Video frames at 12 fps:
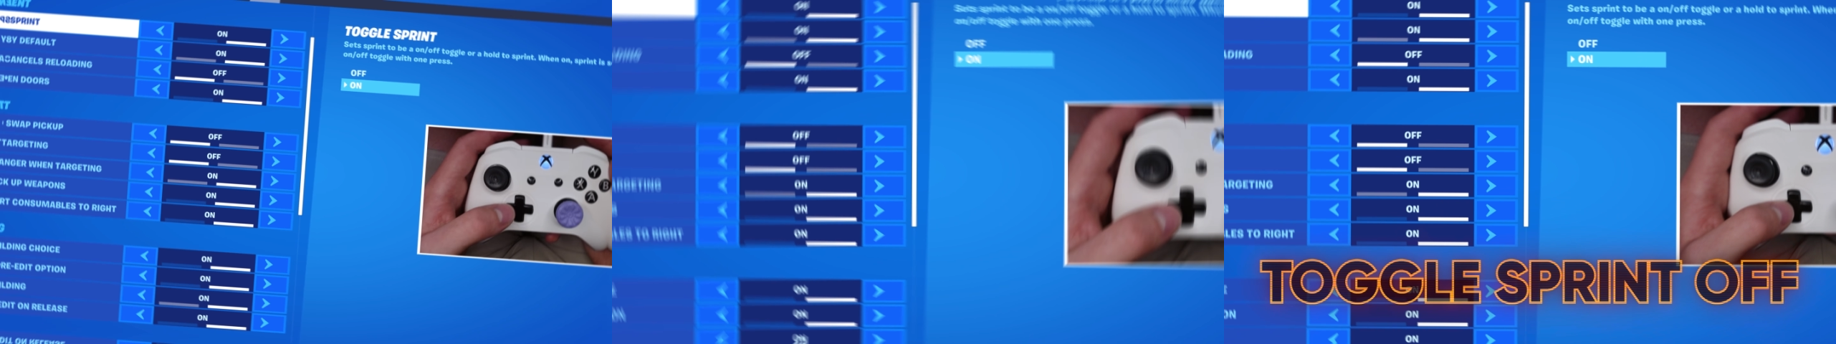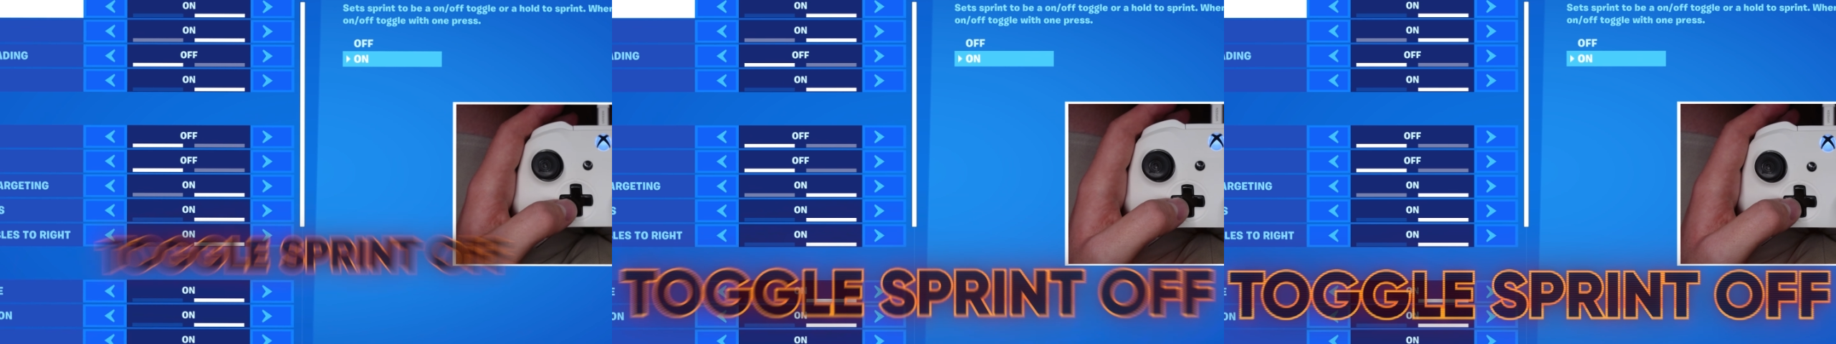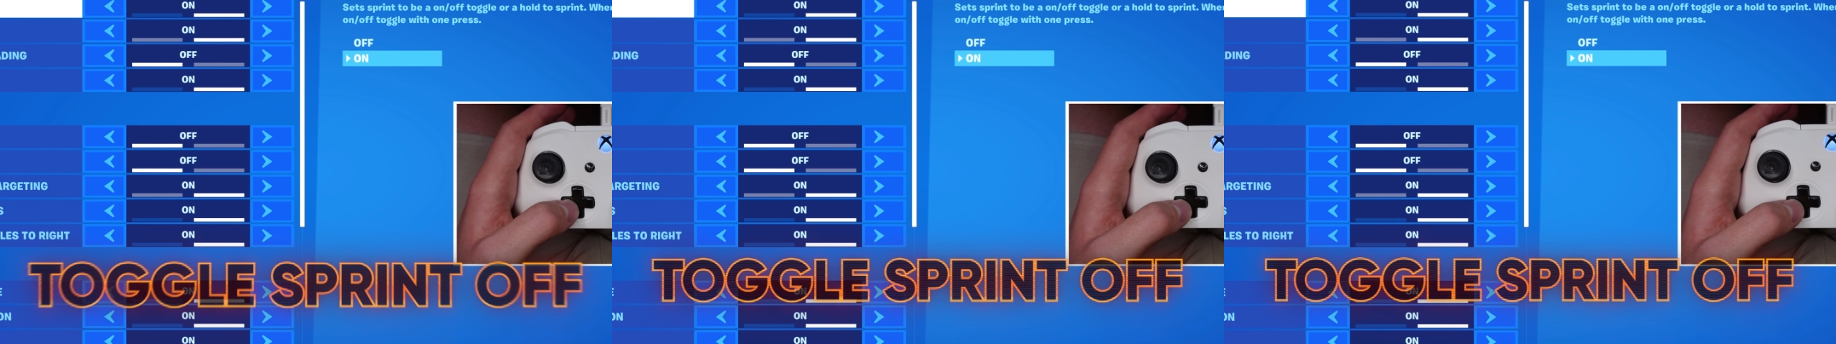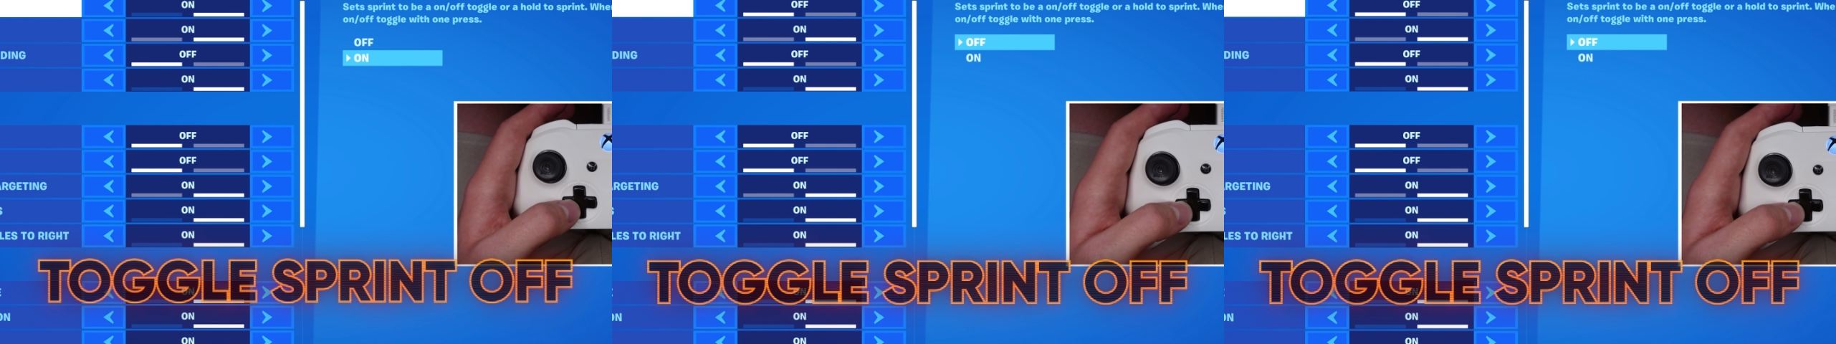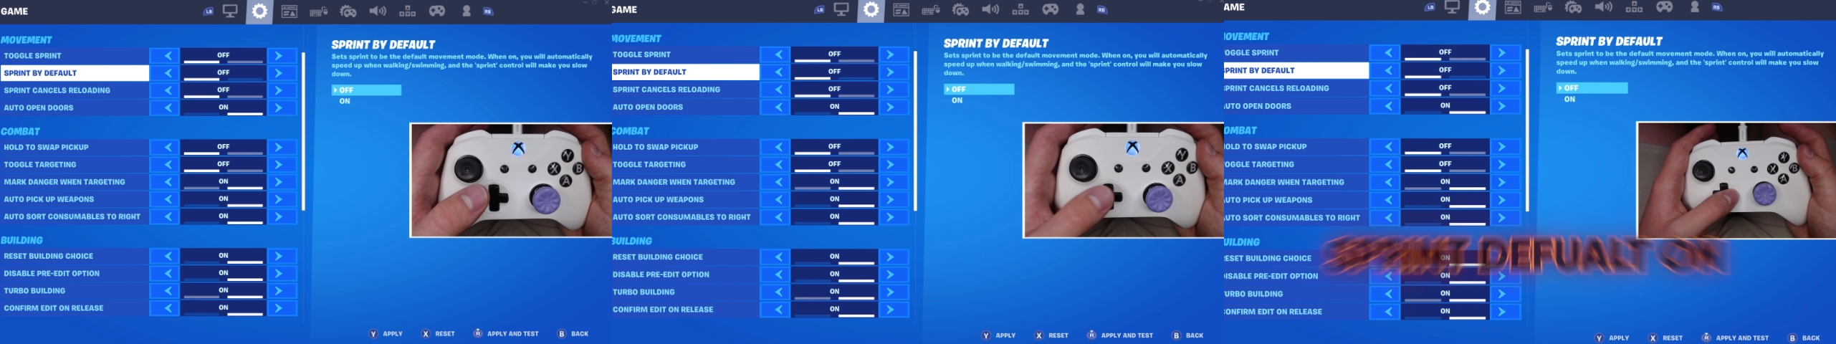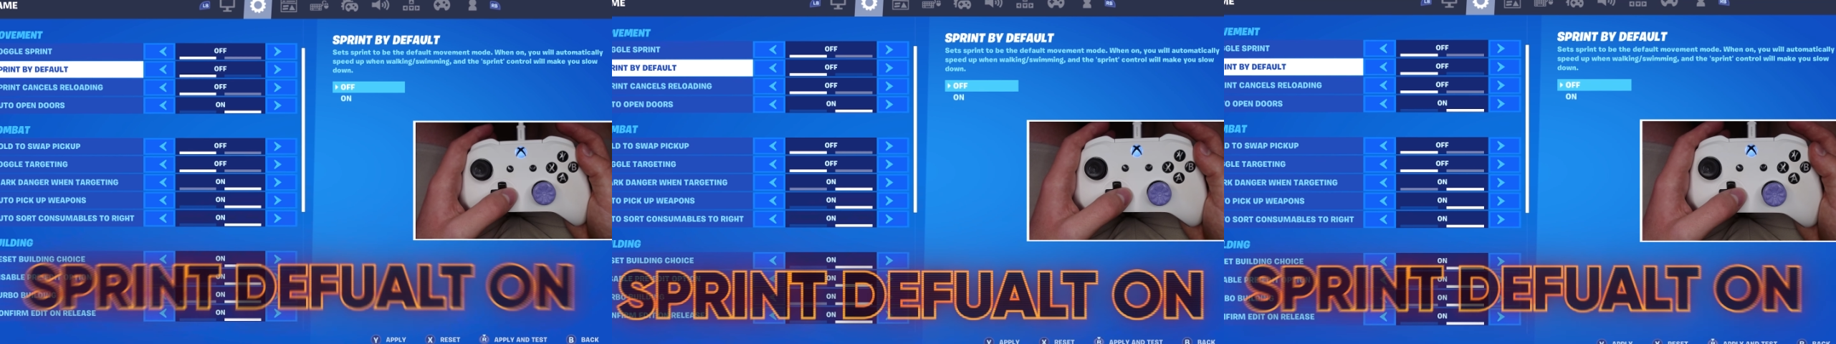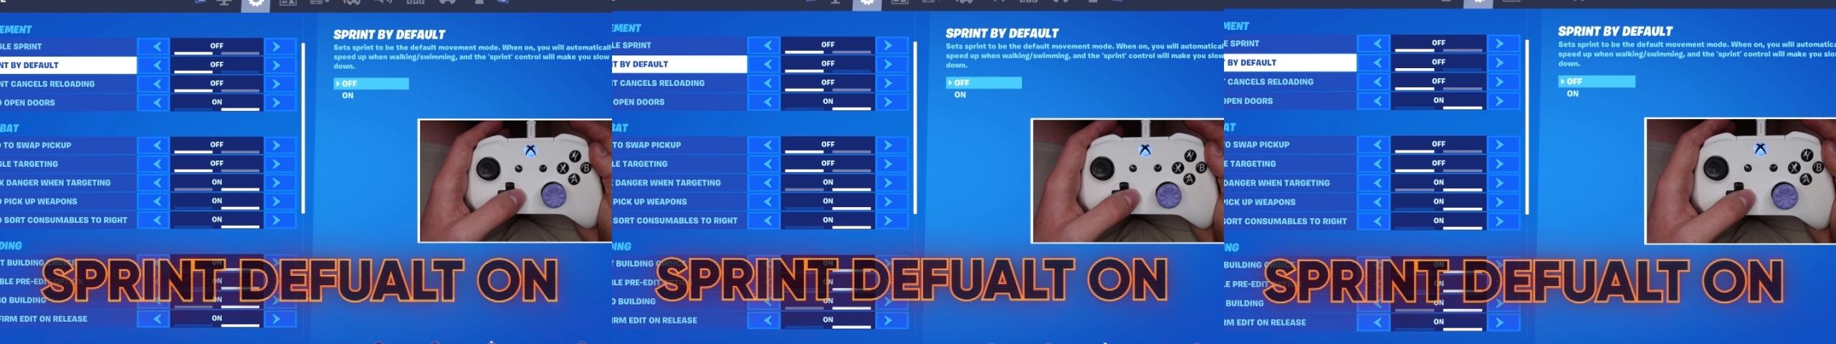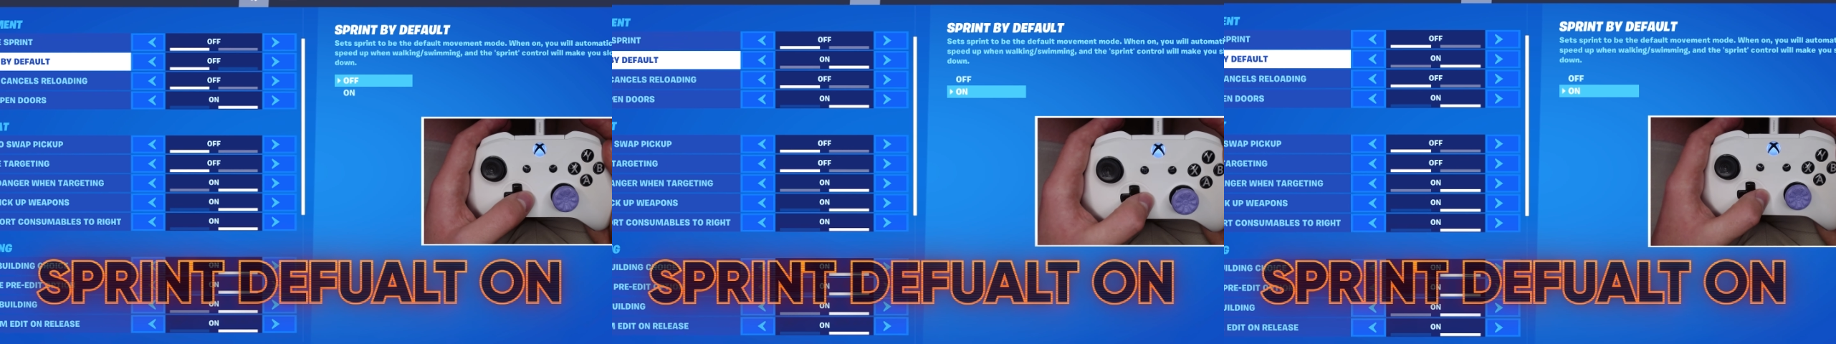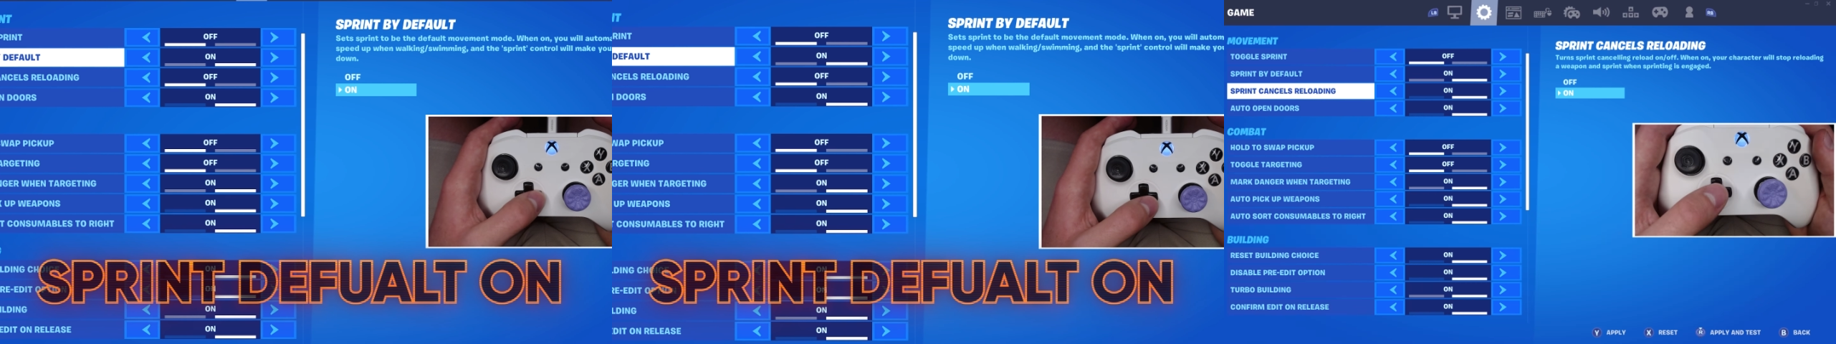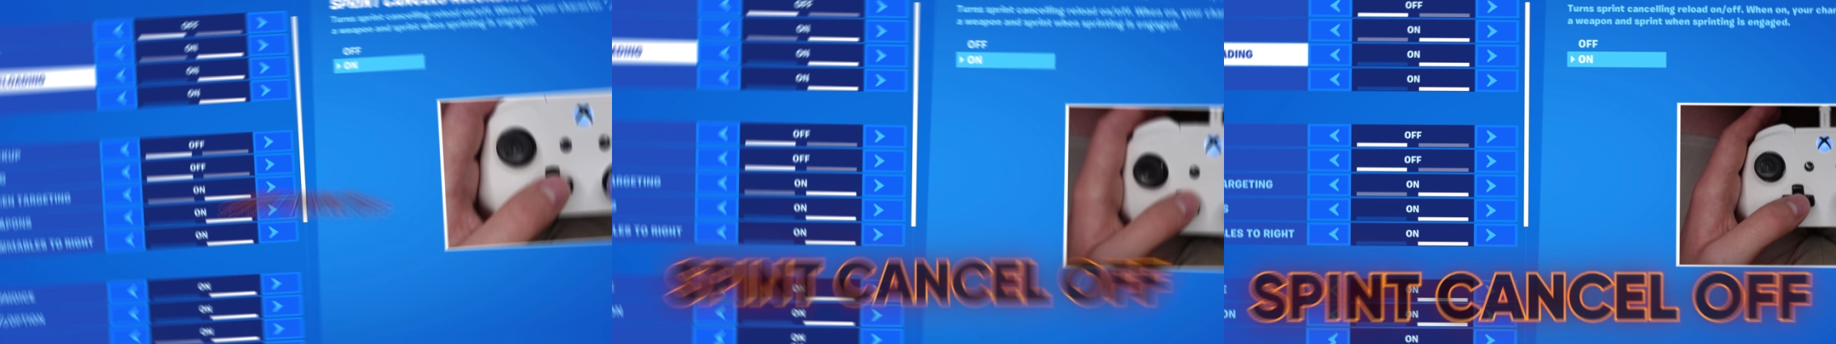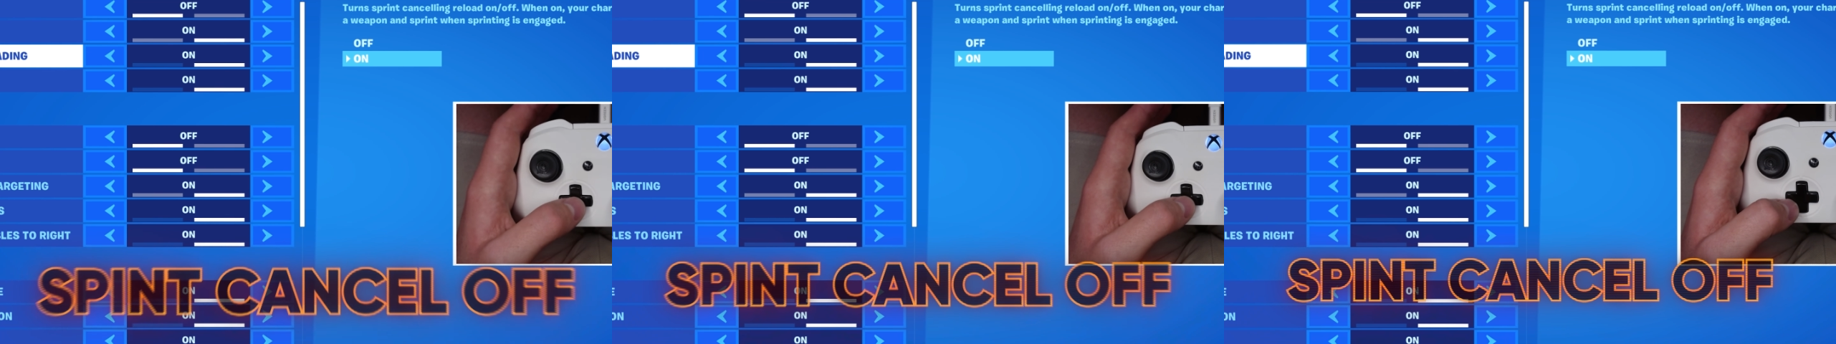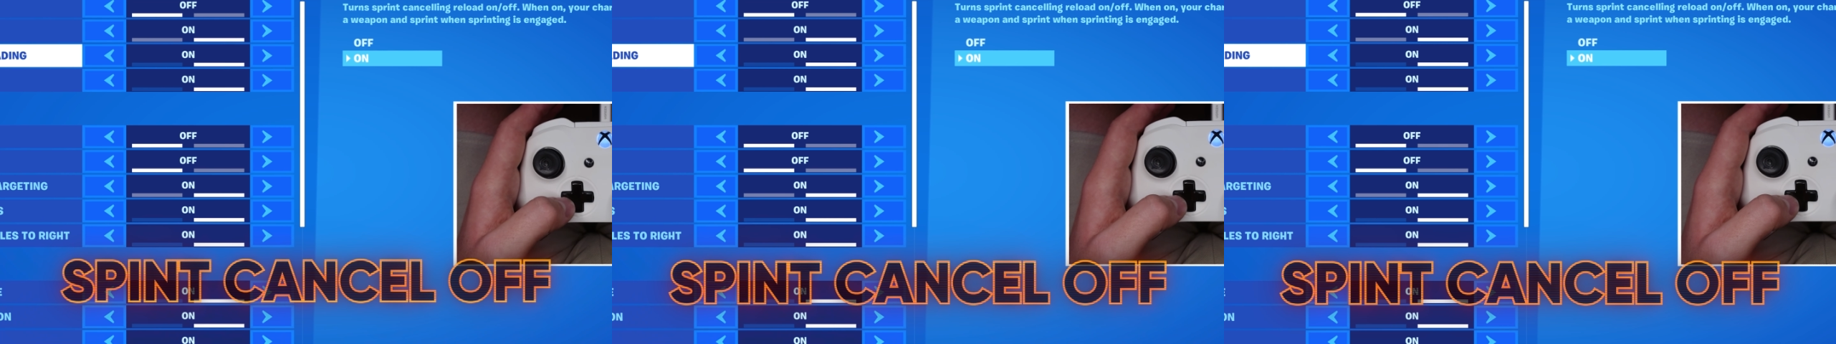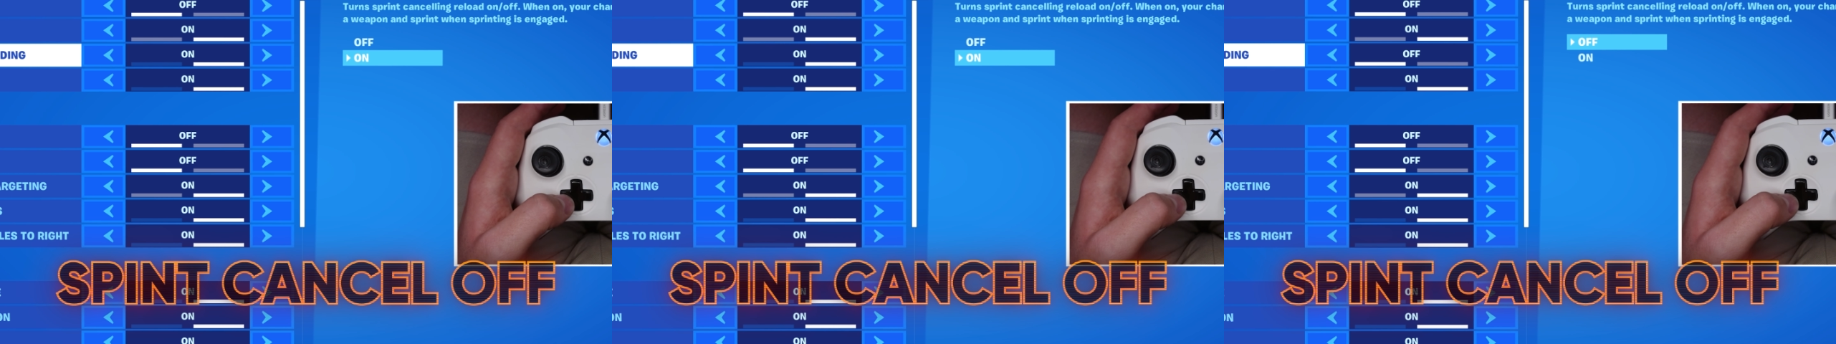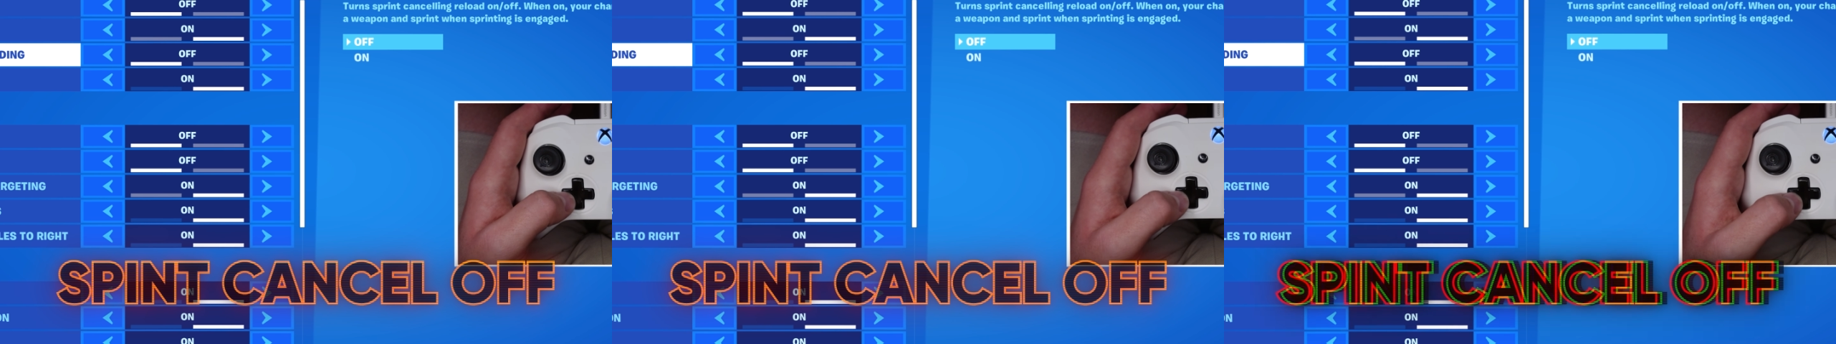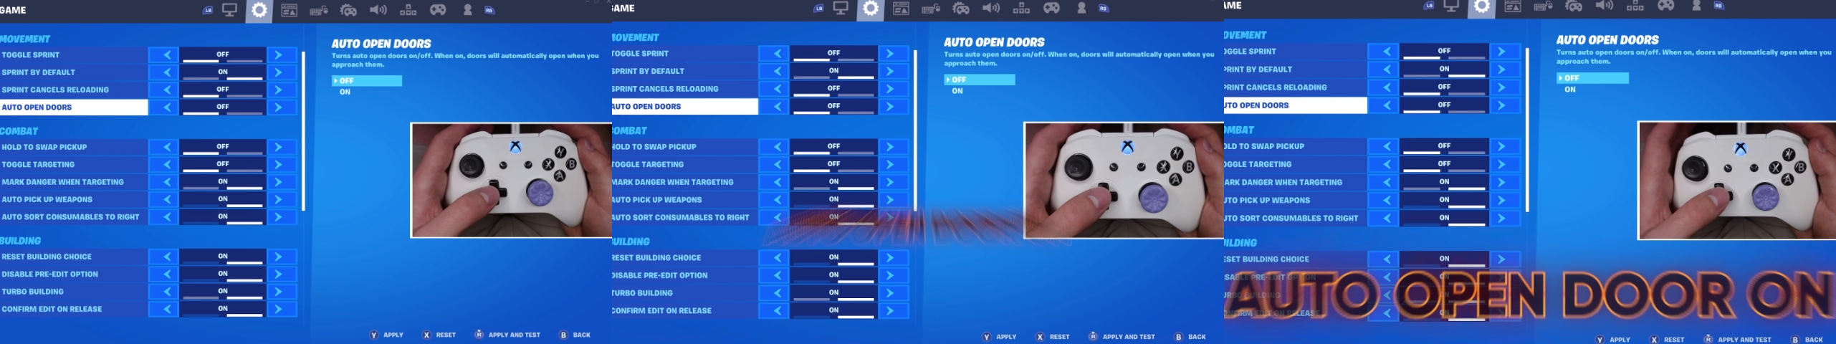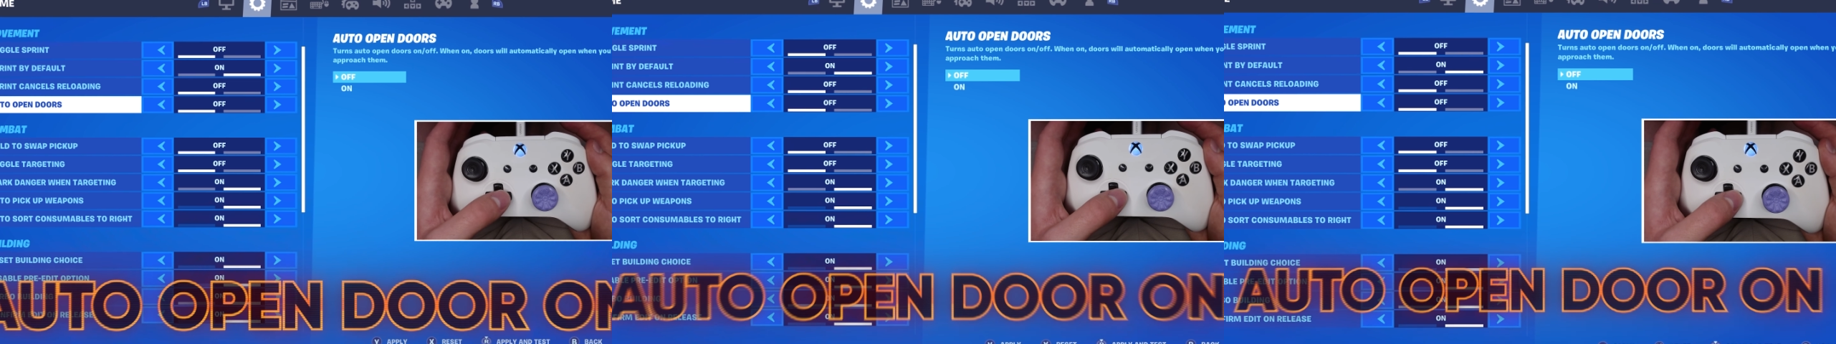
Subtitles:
(no speaker visible)